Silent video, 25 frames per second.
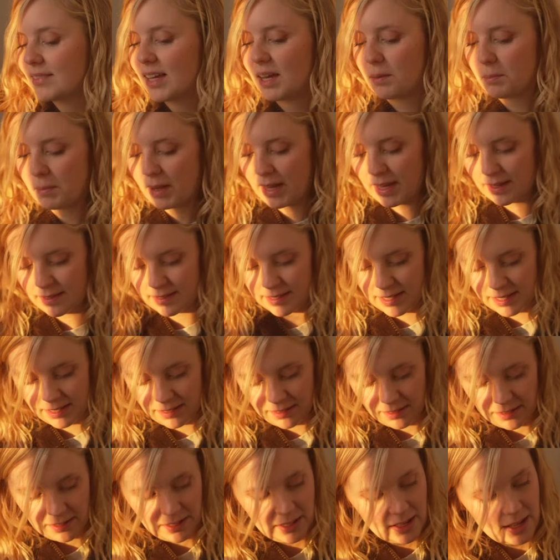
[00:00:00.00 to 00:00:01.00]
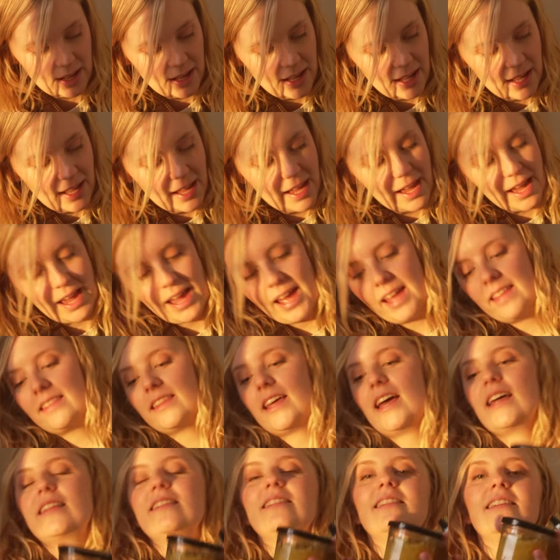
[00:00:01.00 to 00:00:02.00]
Amazing.
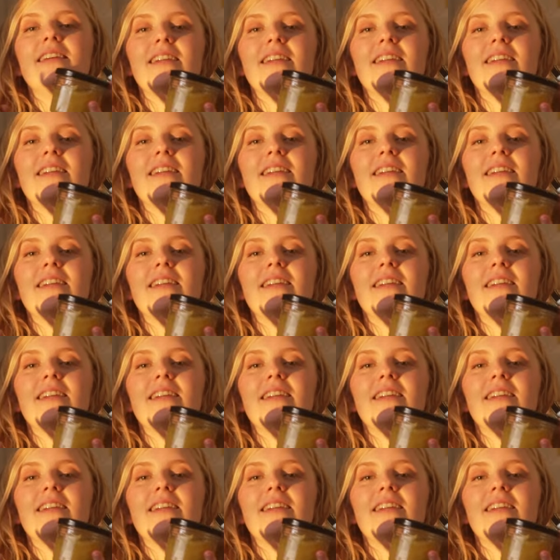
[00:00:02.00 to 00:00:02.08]
And then